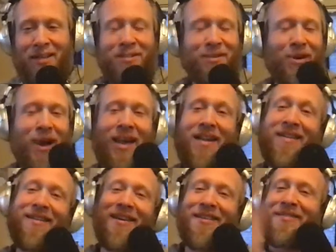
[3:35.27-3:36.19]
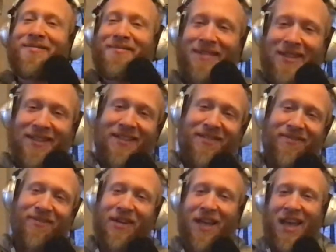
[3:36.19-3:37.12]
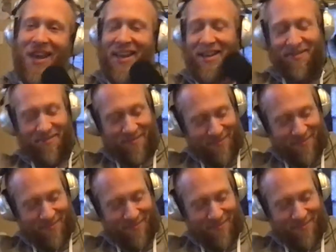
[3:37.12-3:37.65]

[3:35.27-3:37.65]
So I don't know. Forget it.